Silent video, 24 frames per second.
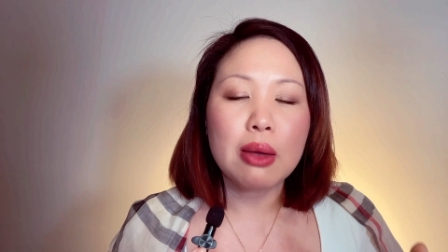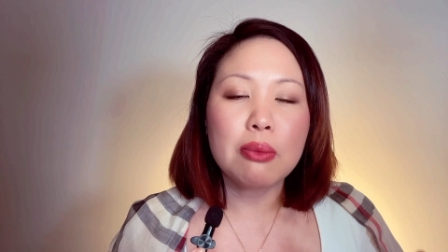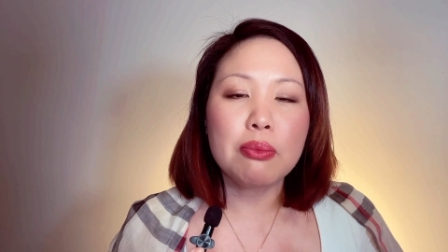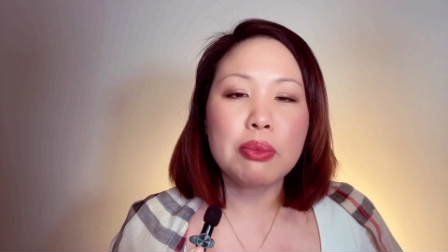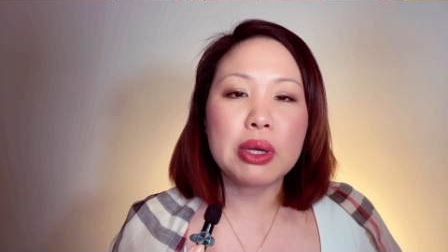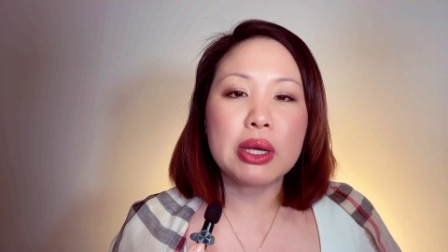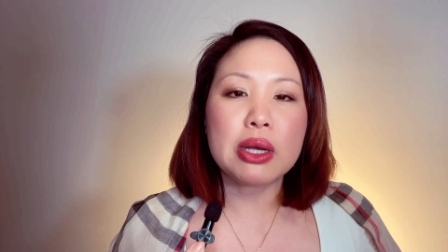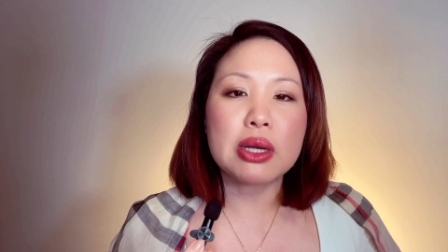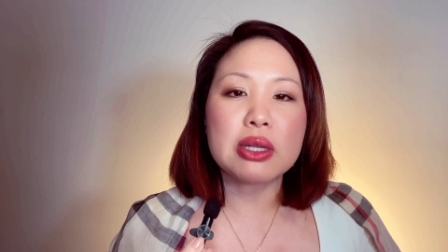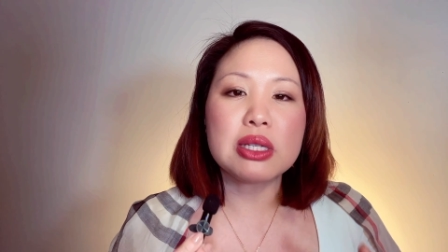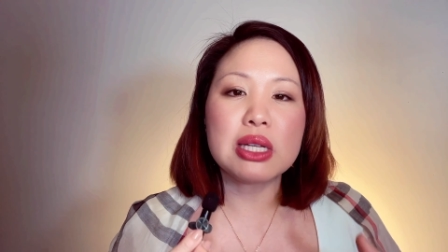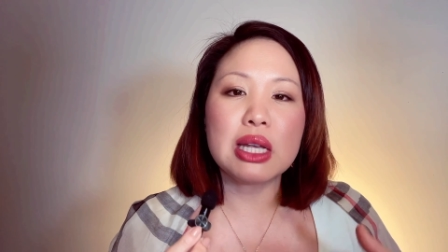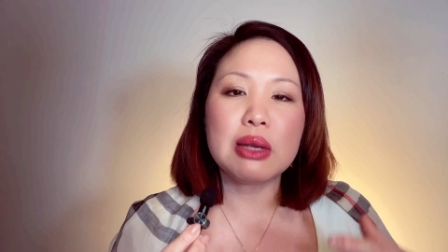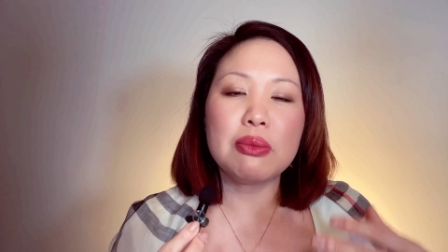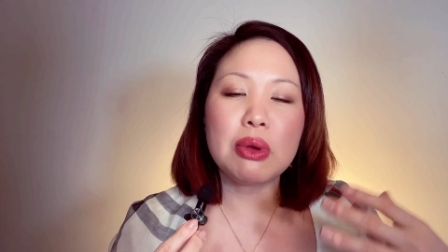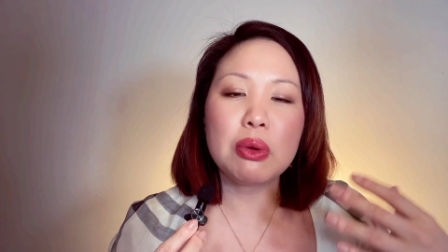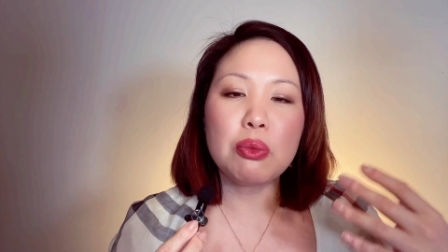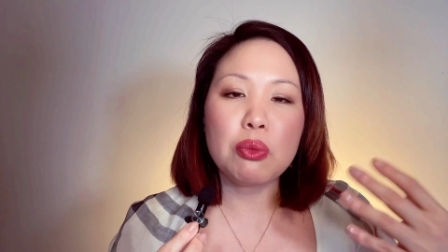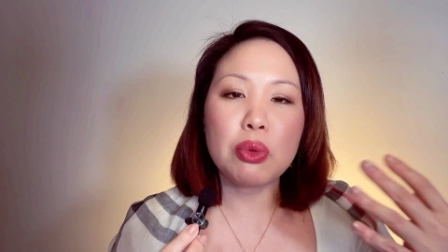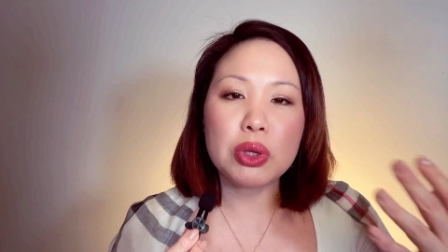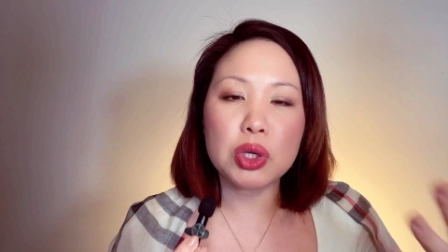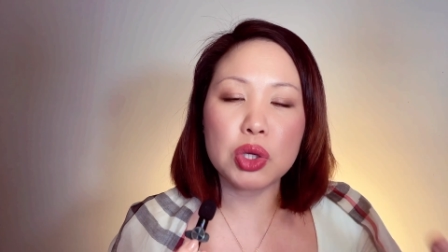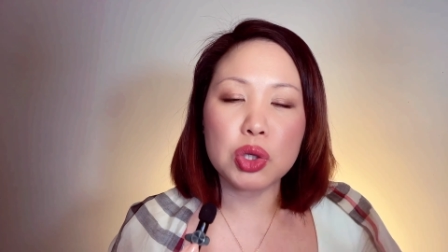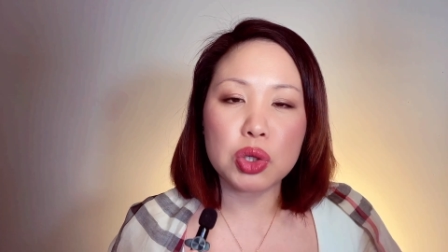Because even
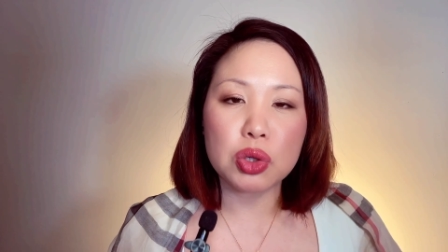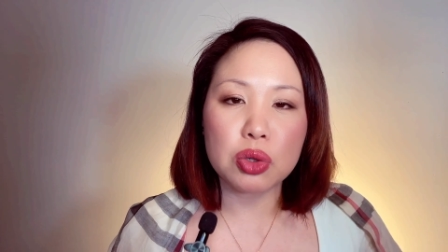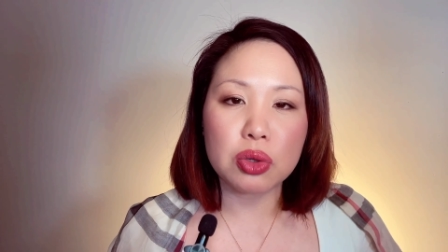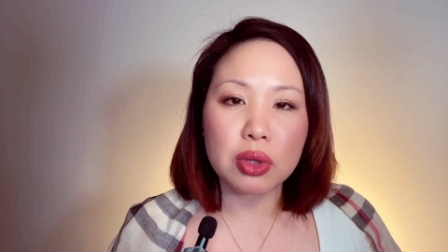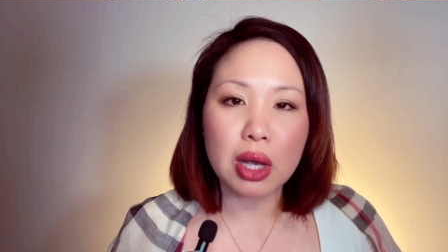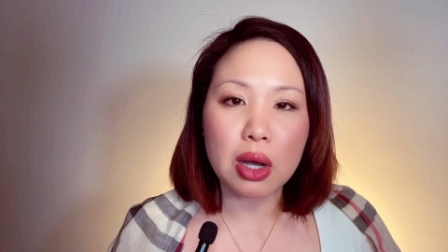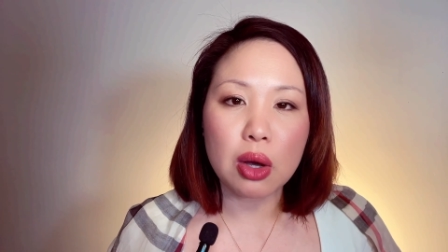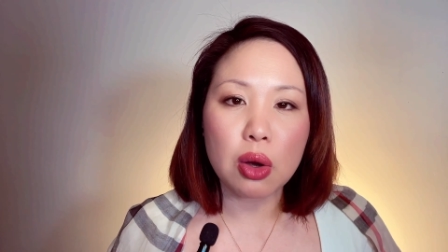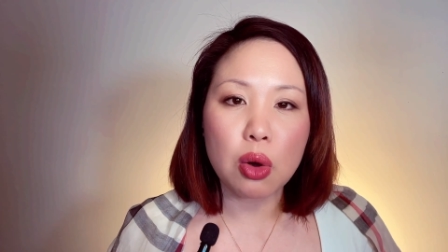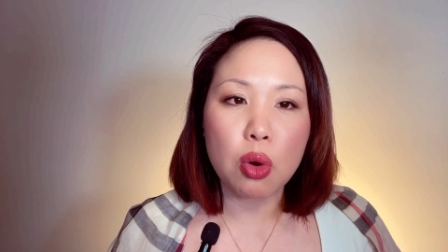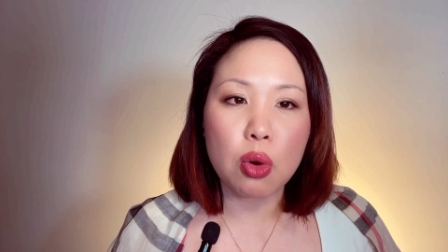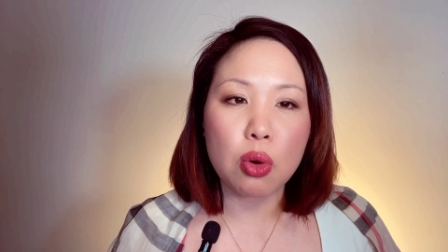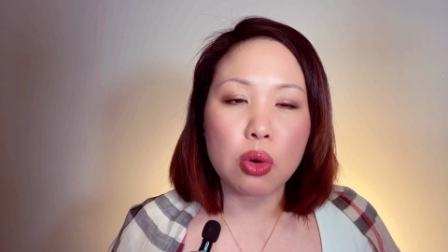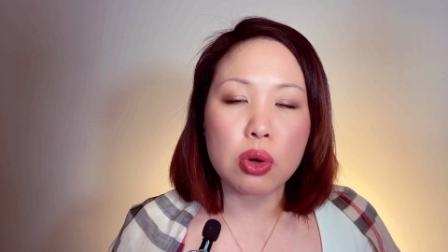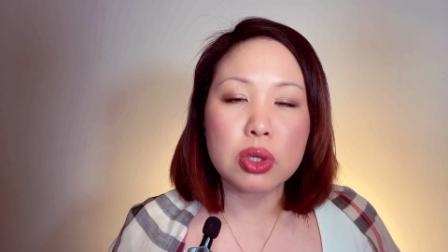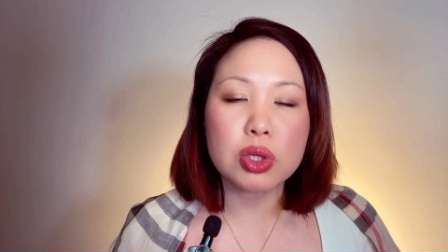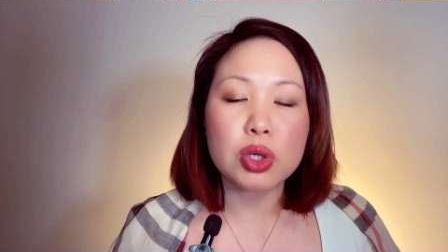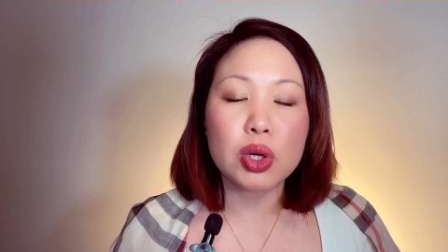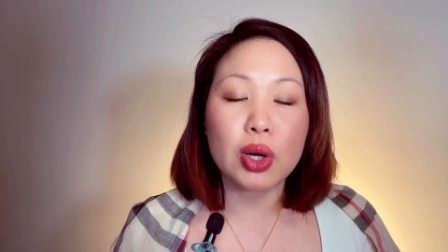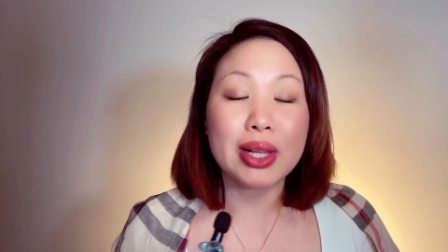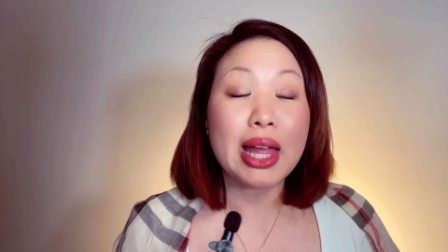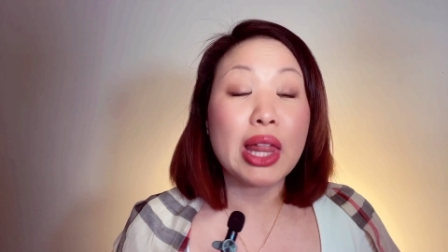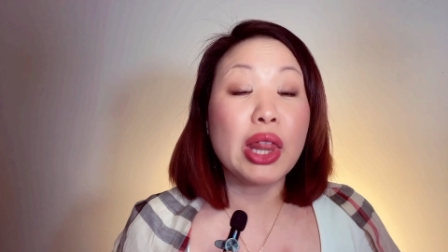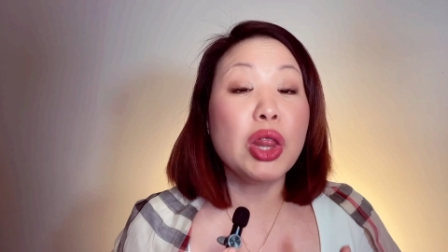when you do the course,
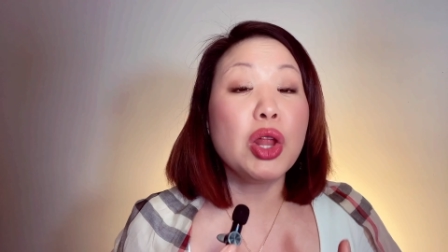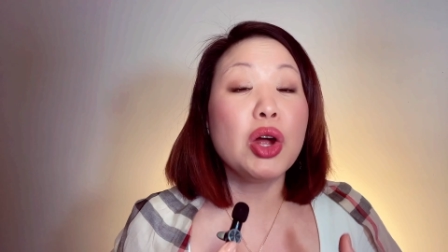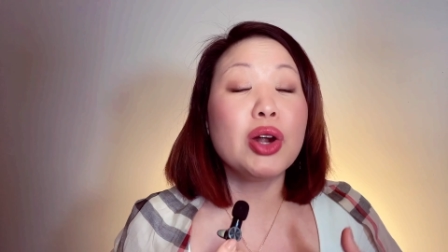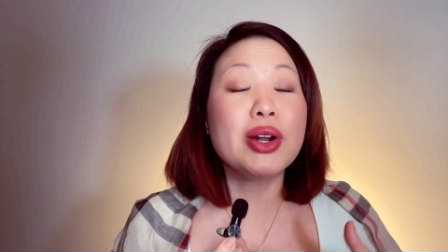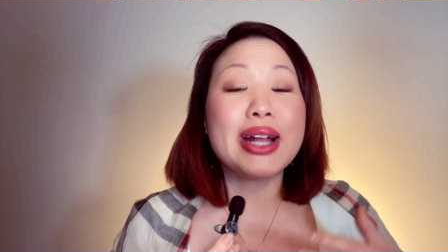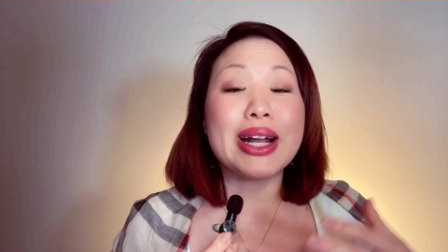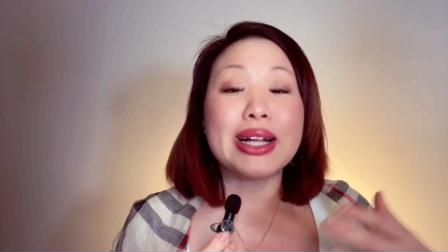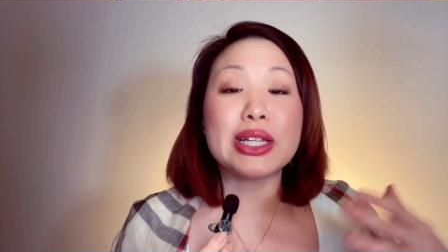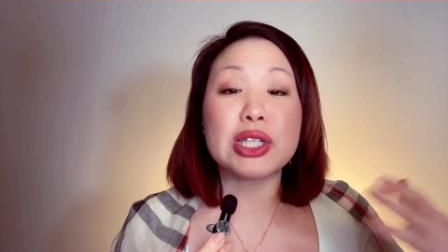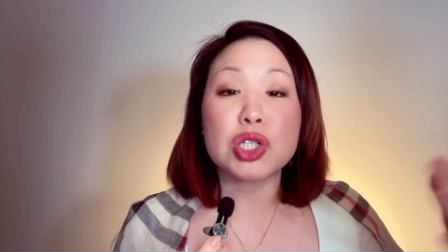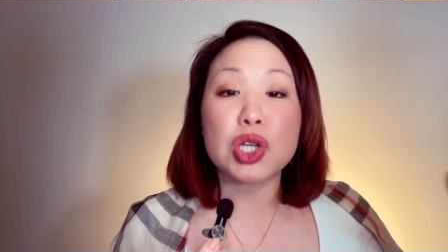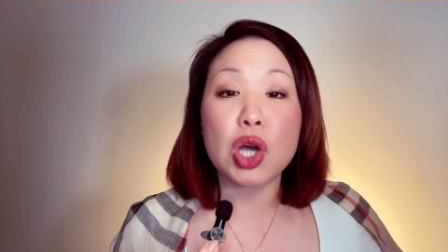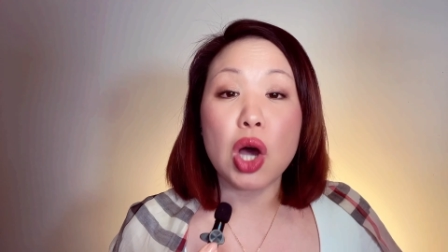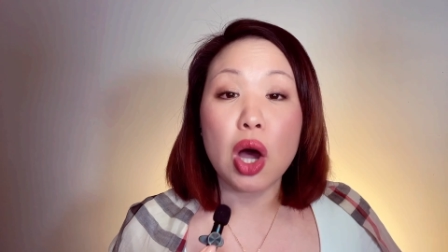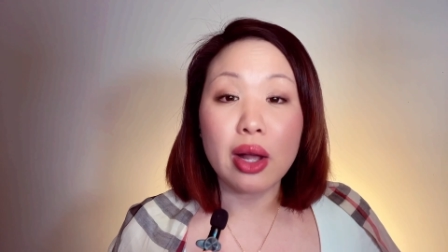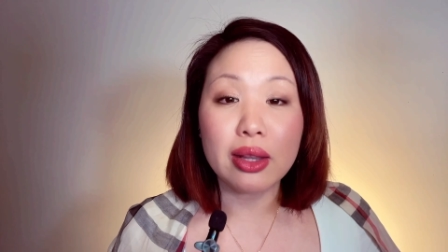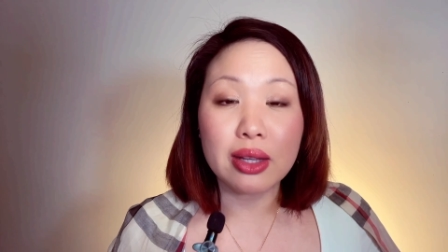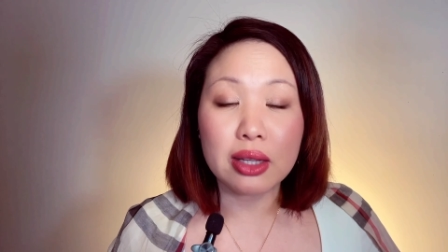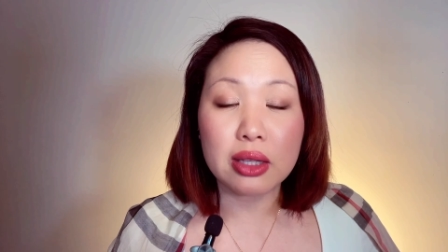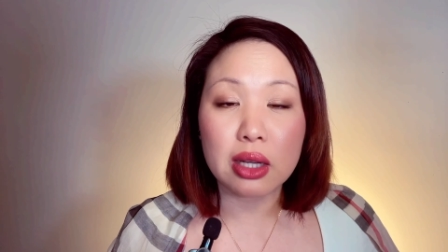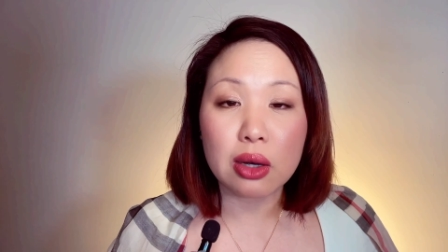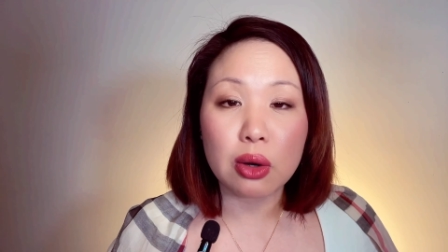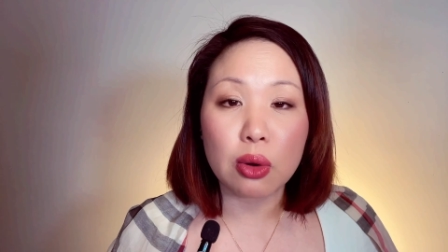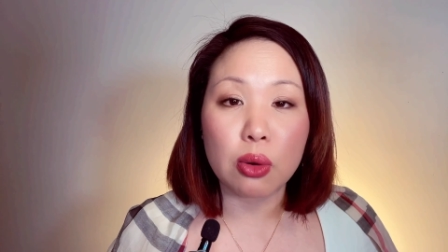you're gonna learn a ton
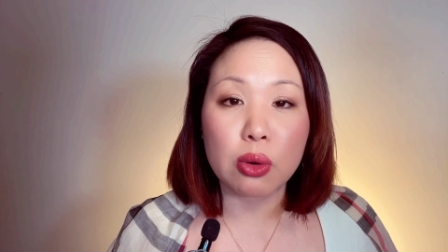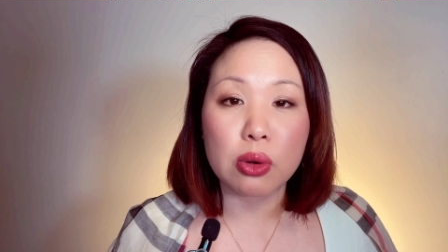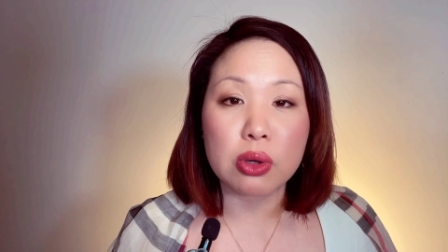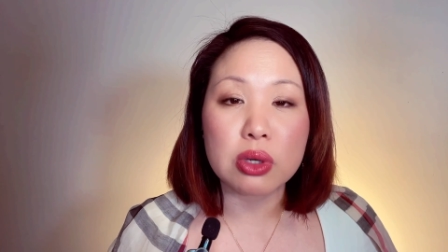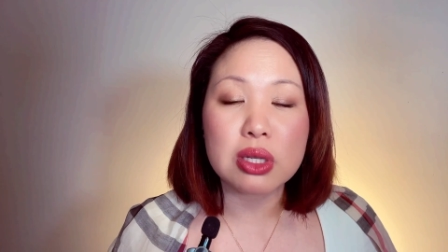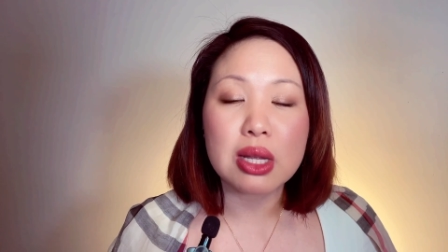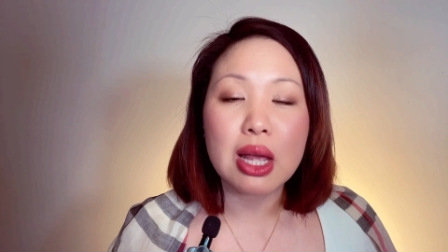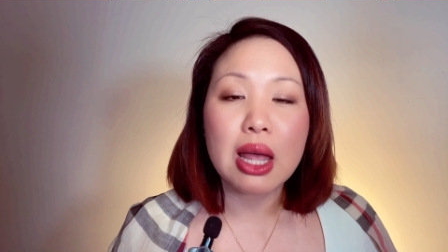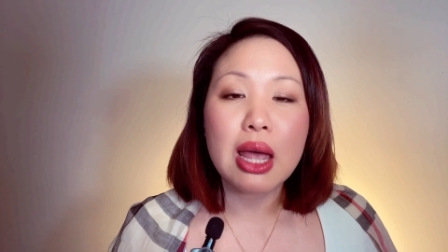in the course,